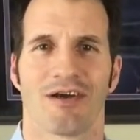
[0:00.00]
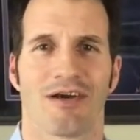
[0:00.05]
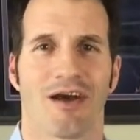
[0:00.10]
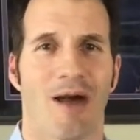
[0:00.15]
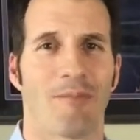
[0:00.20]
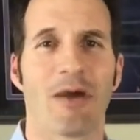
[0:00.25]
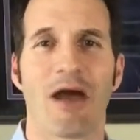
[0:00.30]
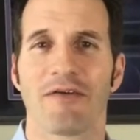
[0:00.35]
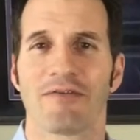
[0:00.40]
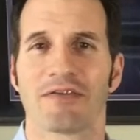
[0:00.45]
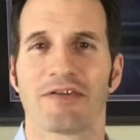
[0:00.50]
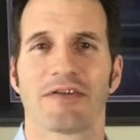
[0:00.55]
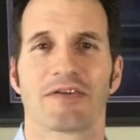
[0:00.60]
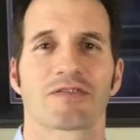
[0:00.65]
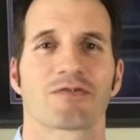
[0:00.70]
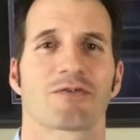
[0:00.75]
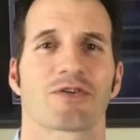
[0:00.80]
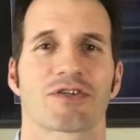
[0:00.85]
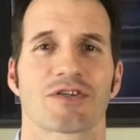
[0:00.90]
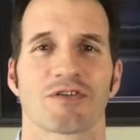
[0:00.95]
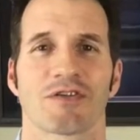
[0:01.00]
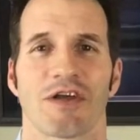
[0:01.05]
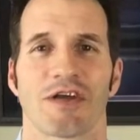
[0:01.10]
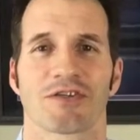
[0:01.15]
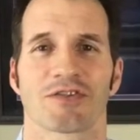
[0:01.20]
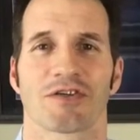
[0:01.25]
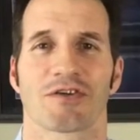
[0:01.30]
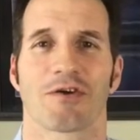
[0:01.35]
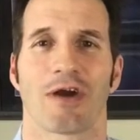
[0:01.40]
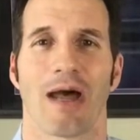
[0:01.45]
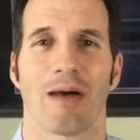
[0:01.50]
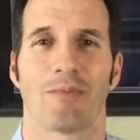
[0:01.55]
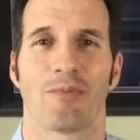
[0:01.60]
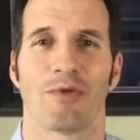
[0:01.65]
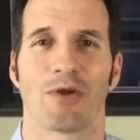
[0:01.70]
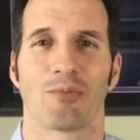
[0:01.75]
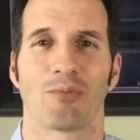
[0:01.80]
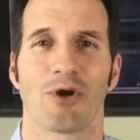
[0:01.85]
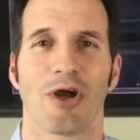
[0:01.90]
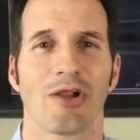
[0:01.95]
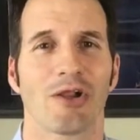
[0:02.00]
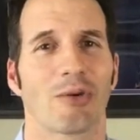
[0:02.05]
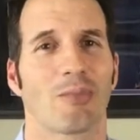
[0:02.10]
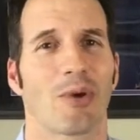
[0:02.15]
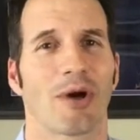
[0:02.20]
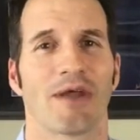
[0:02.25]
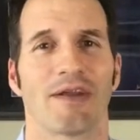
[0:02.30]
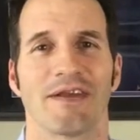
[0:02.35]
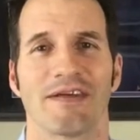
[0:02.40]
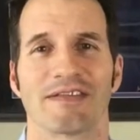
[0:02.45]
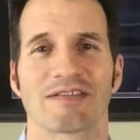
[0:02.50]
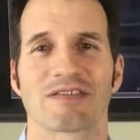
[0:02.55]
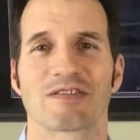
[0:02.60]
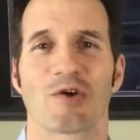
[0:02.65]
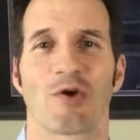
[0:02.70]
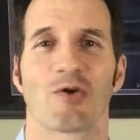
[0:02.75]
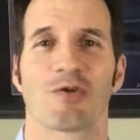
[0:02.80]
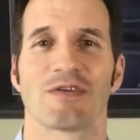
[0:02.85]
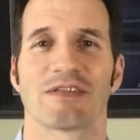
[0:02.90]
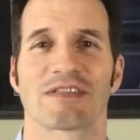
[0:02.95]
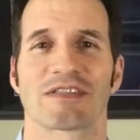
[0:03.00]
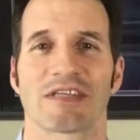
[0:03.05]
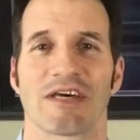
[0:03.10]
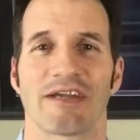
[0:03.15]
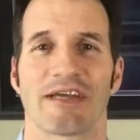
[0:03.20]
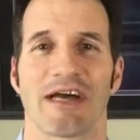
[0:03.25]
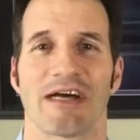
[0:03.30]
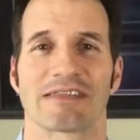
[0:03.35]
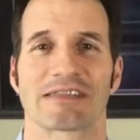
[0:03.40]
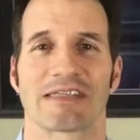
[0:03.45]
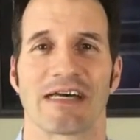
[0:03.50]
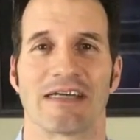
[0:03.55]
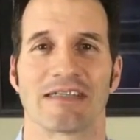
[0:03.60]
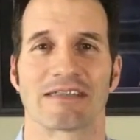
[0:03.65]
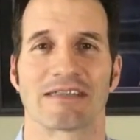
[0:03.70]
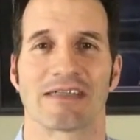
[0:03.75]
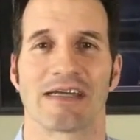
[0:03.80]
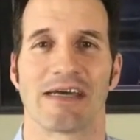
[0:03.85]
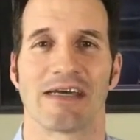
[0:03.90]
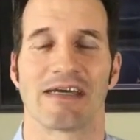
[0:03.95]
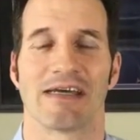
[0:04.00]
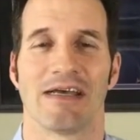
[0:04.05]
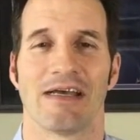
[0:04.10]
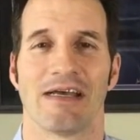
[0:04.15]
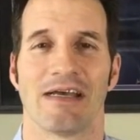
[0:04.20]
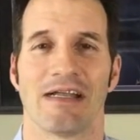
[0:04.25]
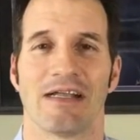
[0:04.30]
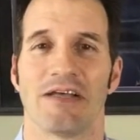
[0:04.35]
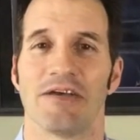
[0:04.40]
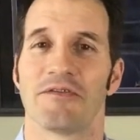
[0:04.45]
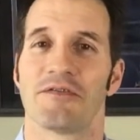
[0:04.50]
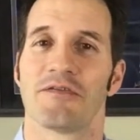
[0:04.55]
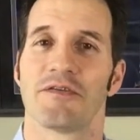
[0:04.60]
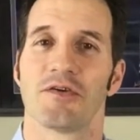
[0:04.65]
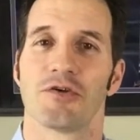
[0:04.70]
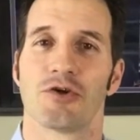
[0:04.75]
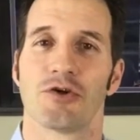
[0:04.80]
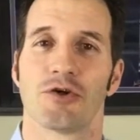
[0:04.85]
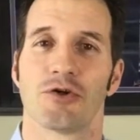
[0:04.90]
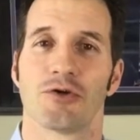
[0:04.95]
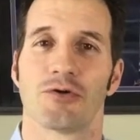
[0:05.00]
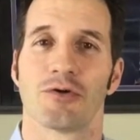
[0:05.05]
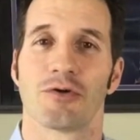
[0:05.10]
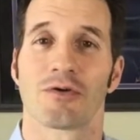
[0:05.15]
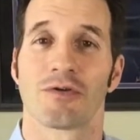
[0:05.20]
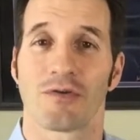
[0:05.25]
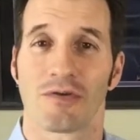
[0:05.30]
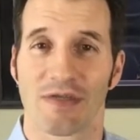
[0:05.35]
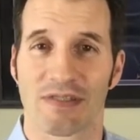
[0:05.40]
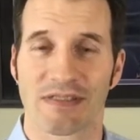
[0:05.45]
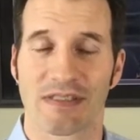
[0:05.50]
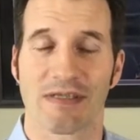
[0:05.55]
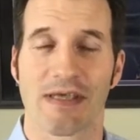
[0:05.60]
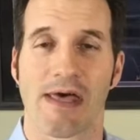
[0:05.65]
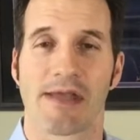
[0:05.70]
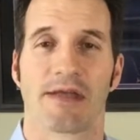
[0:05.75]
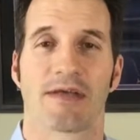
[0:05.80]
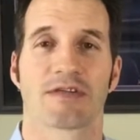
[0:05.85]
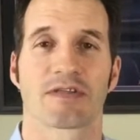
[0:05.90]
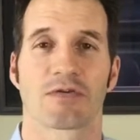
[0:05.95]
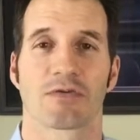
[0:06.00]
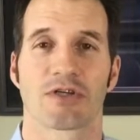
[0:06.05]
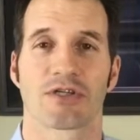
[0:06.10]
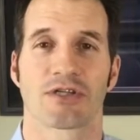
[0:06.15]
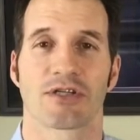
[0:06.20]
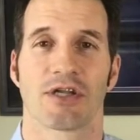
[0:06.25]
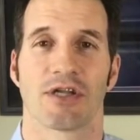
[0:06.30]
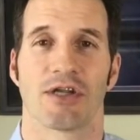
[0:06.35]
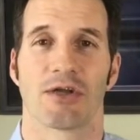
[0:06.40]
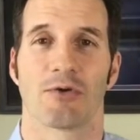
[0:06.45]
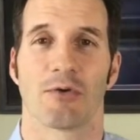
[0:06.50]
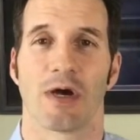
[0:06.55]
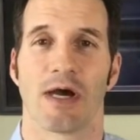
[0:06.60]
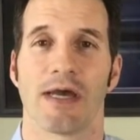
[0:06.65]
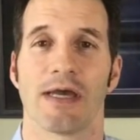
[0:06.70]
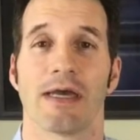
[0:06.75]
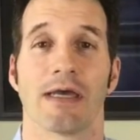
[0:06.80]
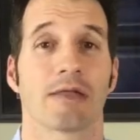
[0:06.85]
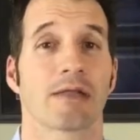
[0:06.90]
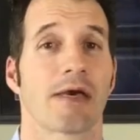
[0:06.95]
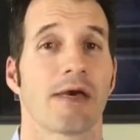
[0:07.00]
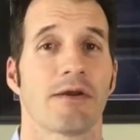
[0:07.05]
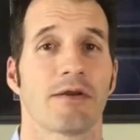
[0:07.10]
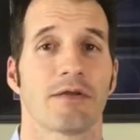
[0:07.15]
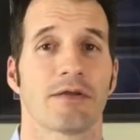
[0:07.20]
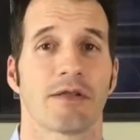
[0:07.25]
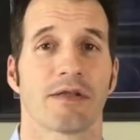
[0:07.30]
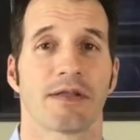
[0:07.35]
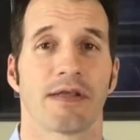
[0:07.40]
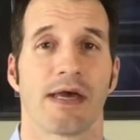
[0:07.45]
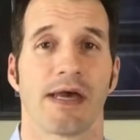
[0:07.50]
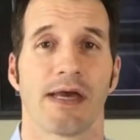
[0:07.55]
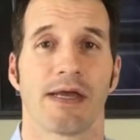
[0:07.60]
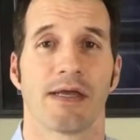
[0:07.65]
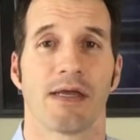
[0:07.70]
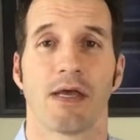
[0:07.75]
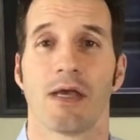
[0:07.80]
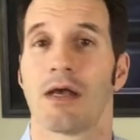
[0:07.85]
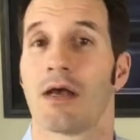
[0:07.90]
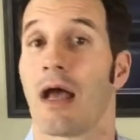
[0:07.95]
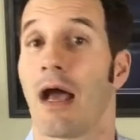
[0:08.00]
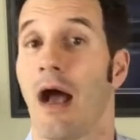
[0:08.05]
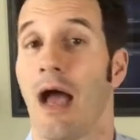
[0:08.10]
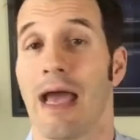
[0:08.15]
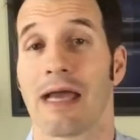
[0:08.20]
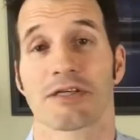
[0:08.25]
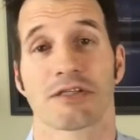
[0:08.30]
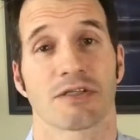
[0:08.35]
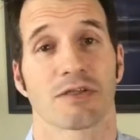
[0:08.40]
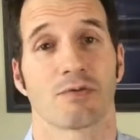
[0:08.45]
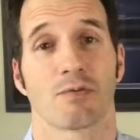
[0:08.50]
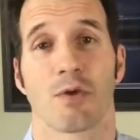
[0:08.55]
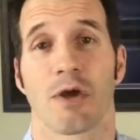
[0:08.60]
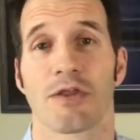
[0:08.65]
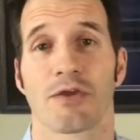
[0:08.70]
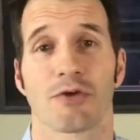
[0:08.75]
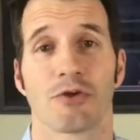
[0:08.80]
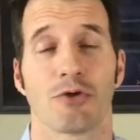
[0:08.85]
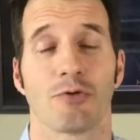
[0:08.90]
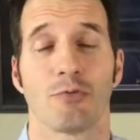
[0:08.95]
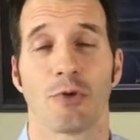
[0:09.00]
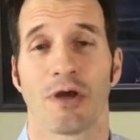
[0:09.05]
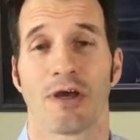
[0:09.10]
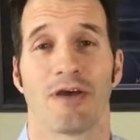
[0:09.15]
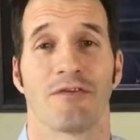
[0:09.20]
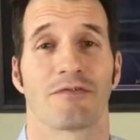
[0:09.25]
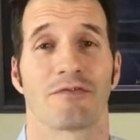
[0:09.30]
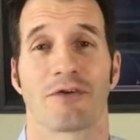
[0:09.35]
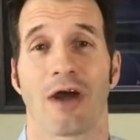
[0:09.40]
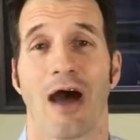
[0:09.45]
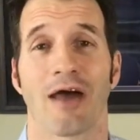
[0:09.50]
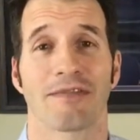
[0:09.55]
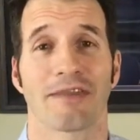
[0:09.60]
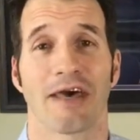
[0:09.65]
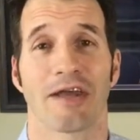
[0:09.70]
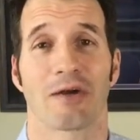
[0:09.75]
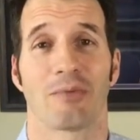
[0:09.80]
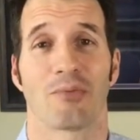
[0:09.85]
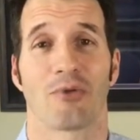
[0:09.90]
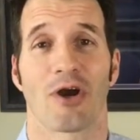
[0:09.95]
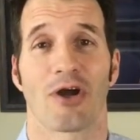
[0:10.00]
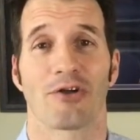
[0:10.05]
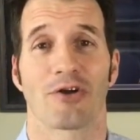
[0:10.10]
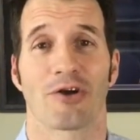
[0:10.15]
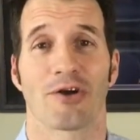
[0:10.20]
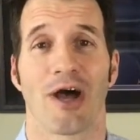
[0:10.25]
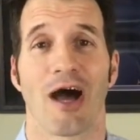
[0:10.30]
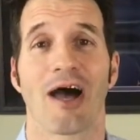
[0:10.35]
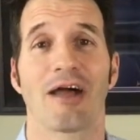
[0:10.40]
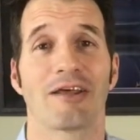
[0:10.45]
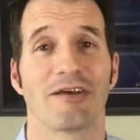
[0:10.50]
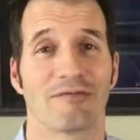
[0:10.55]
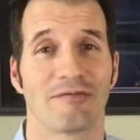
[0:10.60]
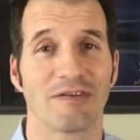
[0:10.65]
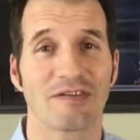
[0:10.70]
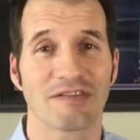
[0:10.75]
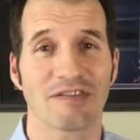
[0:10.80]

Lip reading: I'm having the intuition that I should grab an umbrella, but it's totally sunny outside today. if you listen to that intuition anyway, and later in the day, actually, whether you have got that umbrella or not, if it